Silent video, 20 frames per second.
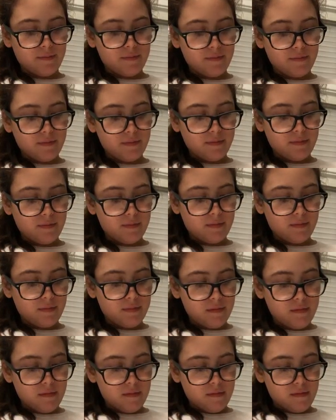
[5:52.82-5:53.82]

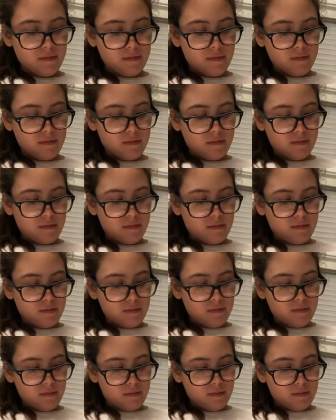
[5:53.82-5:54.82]

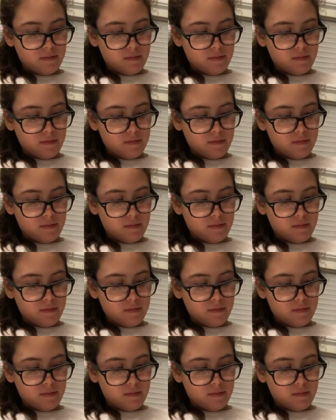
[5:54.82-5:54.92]
[no speech]